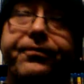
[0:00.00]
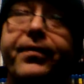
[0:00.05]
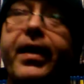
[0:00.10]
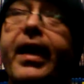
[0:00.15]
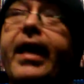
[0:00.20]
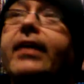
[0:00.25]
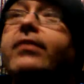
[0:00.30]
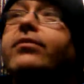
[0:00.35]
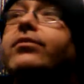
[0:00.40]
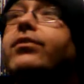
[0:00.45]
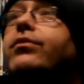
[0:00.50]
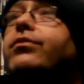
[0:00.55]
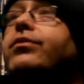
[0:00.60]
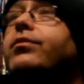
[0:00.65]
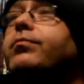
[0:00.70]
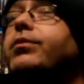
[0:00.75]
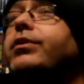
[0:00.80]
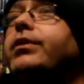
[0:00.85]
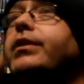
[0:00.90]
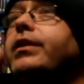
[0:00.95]
effects. There's
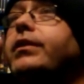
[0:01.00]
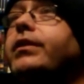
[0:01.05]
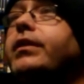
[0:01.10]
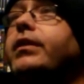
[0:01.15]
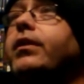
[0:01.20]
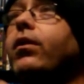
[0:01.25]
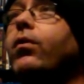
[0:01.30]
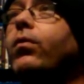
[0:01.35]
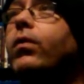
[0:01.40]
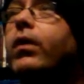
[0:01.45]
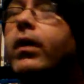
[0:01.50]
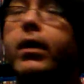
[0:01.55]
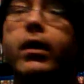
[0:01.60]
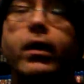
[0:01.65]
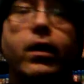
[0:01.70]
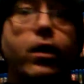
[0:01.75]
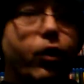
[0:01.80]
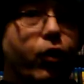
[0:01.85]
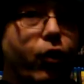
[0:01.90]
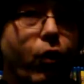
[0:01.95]
some good, you know,
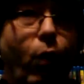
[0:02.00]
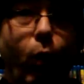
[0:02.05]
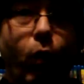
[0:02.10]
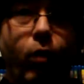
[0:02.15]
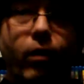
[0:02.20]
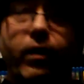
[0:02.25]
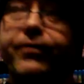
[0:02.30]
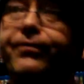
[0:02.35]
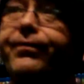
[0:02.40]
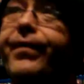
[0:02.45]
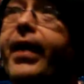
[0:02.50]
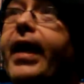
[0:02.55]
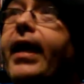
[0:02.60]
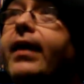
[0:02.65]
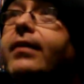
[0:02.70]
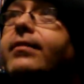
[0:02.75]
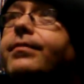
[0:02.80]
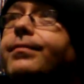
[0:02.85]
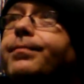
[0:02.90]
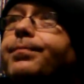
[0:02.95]
gore
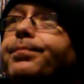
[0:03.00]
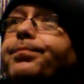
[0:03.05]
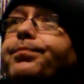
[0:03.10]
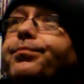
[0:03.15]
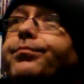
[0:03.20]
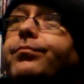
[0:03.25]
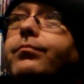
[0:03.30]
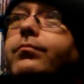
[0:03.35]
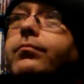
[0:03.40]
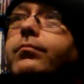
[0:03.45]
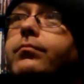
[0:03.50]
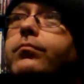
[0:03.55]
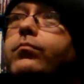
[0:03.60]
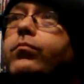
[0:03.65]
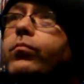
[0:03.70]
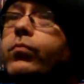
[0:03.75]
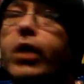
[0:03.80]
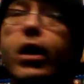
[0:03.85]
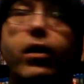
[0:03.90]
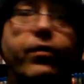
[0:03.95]
effects.
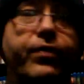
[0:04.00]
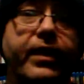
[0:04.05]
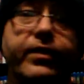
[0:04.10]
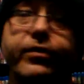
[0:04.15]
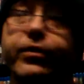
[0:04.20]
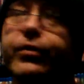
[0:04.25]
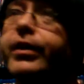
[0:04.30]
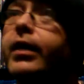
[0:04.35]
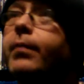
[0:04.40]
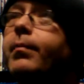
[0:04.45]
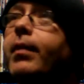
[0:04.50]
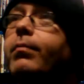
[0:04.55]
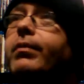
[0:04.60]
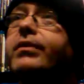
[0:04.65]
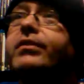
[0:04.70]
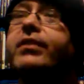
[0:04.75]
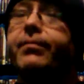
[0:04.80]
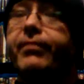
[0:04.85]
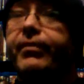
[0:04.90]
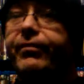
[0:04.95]
You know, they do come up
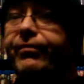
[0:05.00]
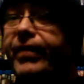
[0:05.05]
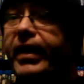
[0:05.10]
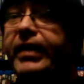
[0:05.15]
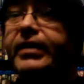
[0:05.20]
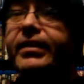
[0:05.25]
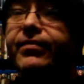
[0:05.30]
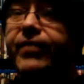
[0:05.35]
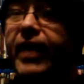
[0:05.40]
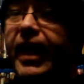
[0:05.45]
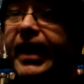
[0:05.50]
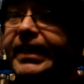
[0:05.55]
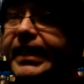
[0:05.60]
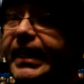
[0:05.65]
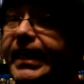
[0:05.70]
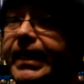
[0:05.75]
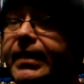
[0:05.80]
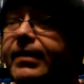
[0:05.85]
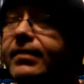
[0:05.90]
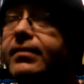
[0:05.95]
with some inventive
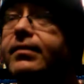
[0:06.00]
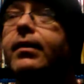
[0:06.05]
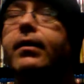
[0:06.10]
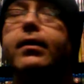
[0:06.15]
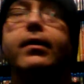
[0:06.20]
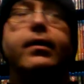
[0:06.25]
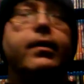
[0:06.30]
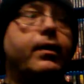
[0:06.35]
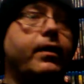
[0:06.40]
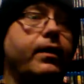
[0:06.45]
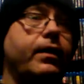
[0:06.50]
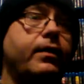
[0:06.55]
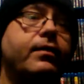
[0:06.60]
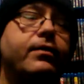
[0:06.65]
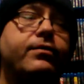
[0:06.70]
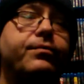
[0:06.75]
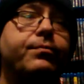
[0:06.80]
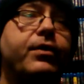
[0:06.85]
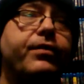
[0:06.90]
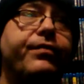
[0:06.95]
ideas in
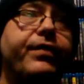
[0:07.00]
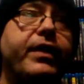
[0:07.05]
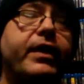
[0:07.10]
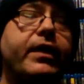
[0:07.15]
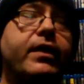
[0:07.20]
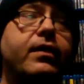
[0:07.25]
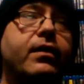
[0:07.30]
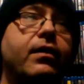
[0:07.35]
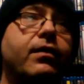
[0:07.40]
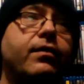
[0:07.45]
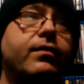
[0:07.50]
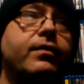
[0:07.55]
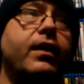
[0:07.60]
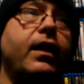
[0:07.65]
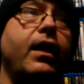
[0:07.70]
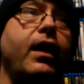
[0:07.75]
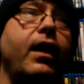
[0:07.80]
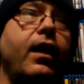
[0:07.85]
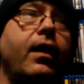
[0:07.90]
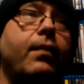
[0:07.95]
this movie. You
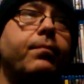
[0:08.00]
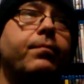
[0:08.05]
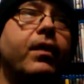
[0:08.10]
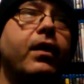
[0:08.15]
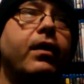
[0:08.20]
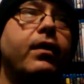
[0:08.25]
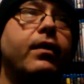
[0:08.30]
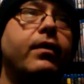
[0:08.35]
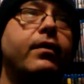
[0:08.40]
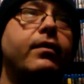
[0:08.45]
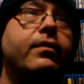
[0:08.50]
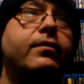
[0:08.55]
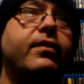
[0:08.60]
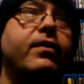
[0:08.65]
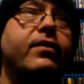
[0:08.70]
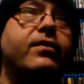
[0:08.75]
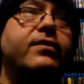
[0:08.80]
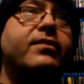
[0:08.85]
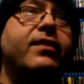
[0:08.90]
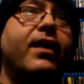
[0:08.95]
know,
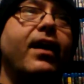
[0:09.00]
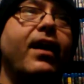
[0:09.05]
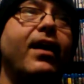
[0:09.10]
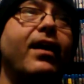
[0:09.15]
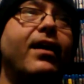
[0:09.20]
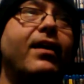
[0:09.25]
there's